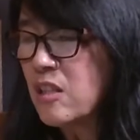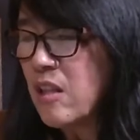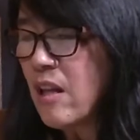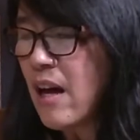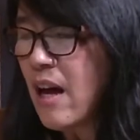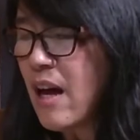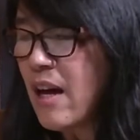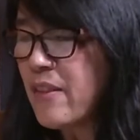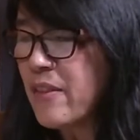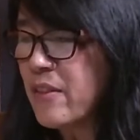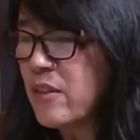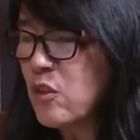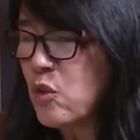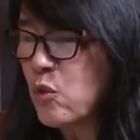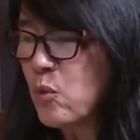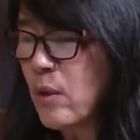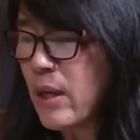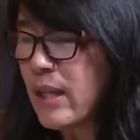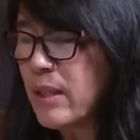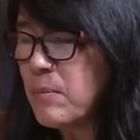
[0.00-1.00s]
cloth
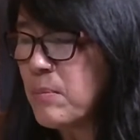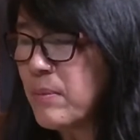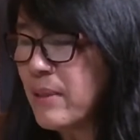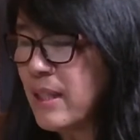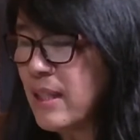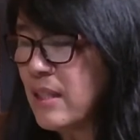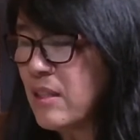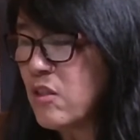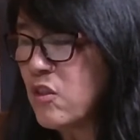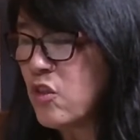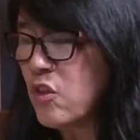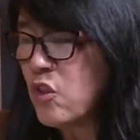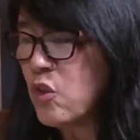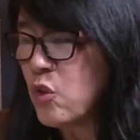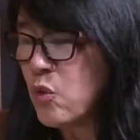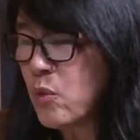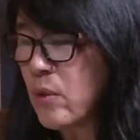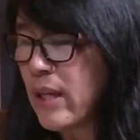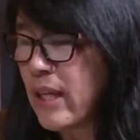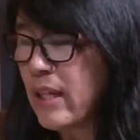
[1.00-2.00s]
and dried beans
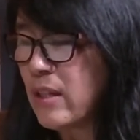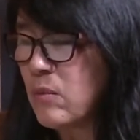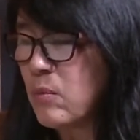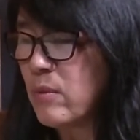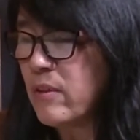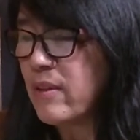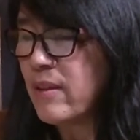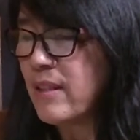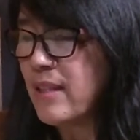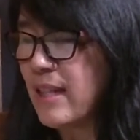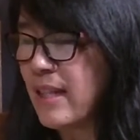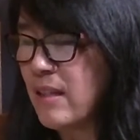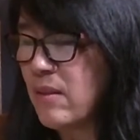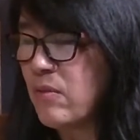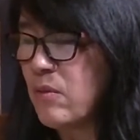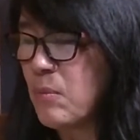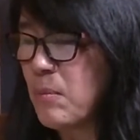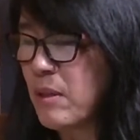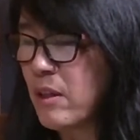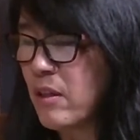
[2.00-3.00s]
to trade with the
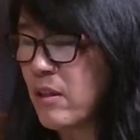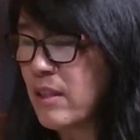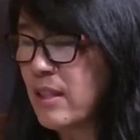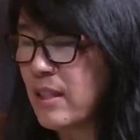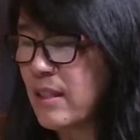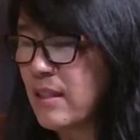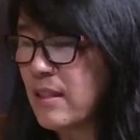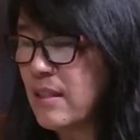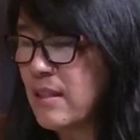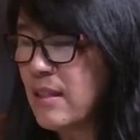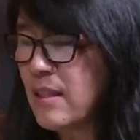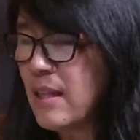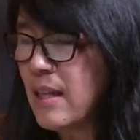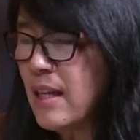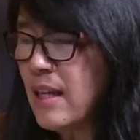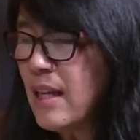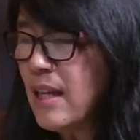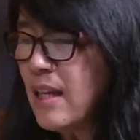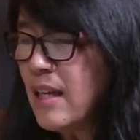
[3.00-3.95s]
Native Americans.